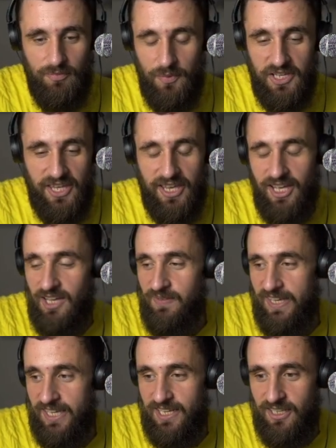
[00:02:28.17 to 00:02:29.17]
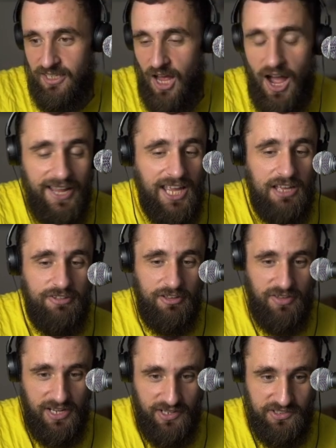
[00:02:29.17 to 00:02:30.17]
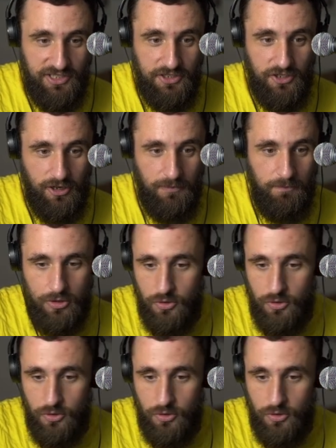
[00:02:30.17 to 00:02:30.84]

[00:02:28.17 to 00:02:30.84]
But yeah, I mean, I have Havana syndrome.